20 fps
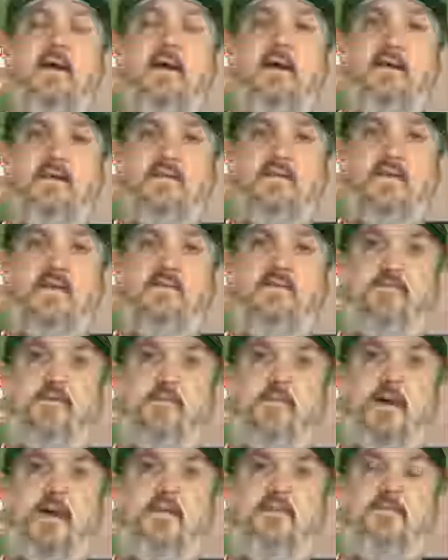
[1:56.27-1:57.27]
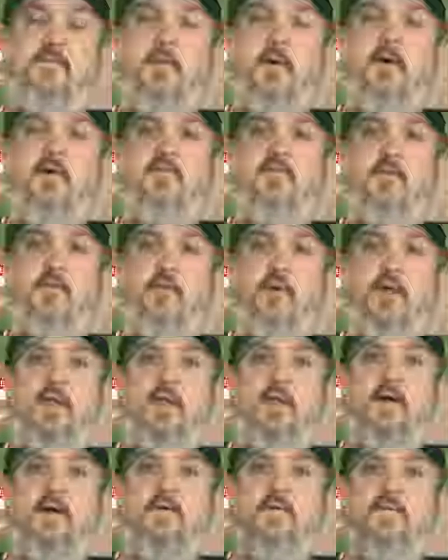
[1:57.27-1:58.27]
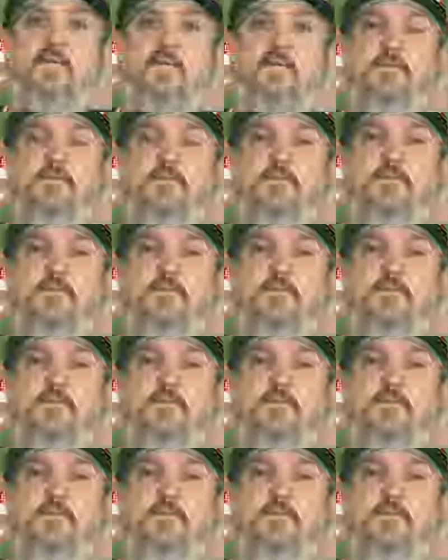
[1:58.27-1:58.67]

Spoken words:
except for baseball for Windows.